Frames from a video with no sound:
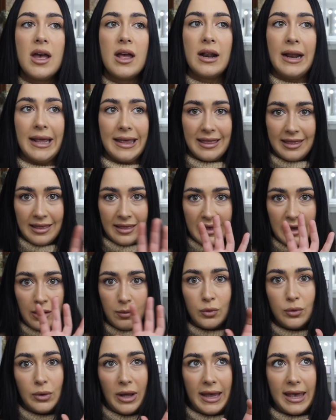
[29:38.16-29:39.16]
Like,
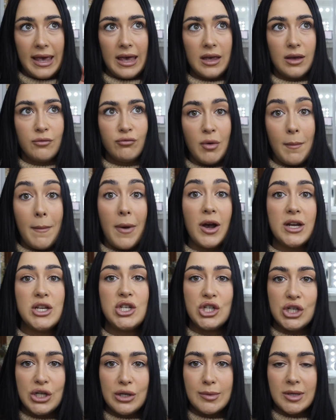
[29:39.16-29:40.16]
it will like
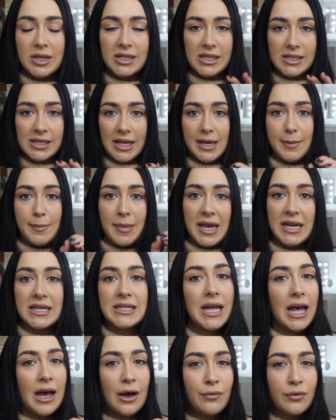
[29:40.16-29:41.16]
remind you because it's like picked
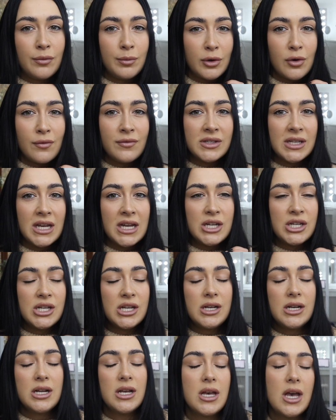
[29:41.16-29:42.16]
that out from the
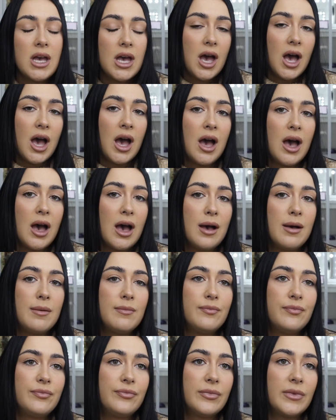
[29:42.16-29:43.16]
conversation.
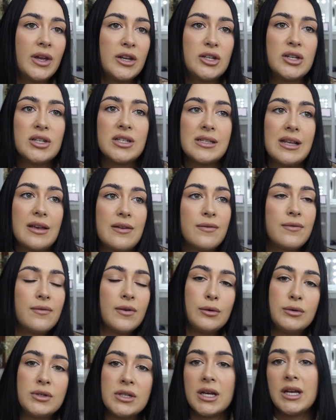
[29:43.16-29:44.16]
And you can just like
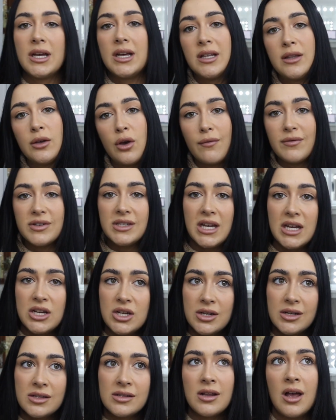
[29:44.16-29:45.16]
filter the
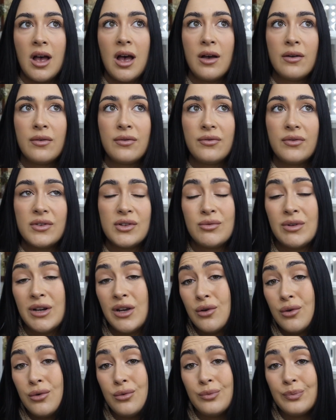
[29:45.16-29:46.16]
conversation and stuff. It's really
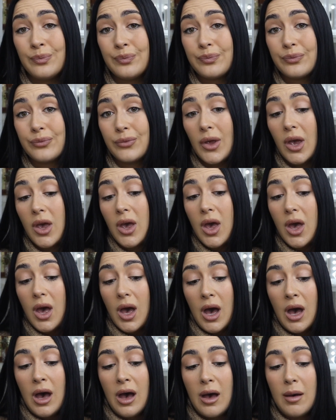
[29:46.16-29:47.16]
cool.
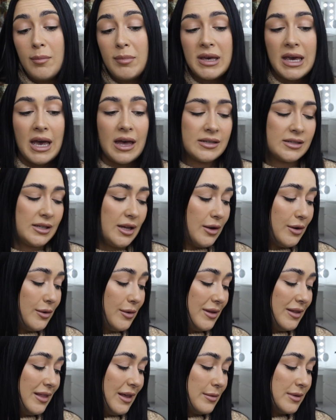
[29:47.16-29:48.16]
But yeah,
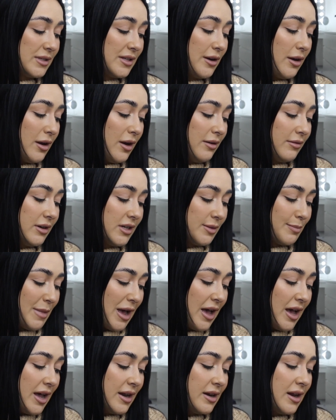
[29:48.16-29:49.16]
so there was an Irish
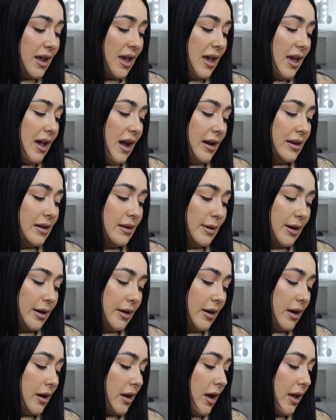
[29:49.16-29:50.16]
man and an
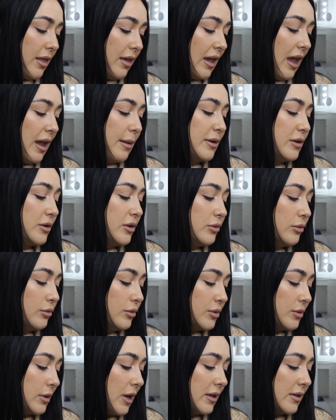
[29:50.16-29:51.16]
American guy that came in to
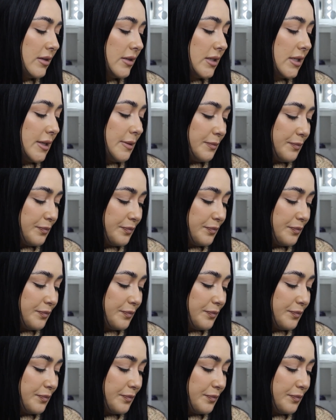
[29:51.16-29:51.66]
talk to us.